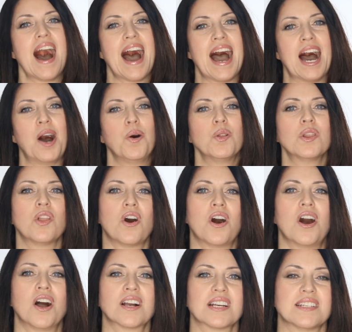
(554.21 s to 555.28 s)
How
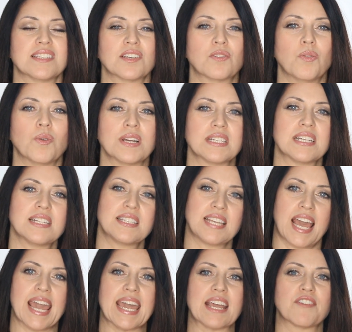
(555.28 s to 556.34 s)
long is it going to
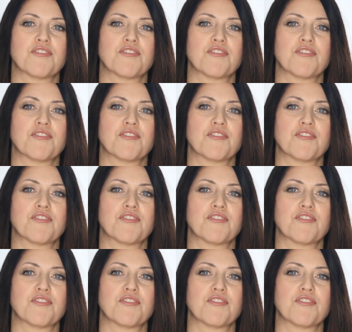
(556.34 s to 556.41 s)
take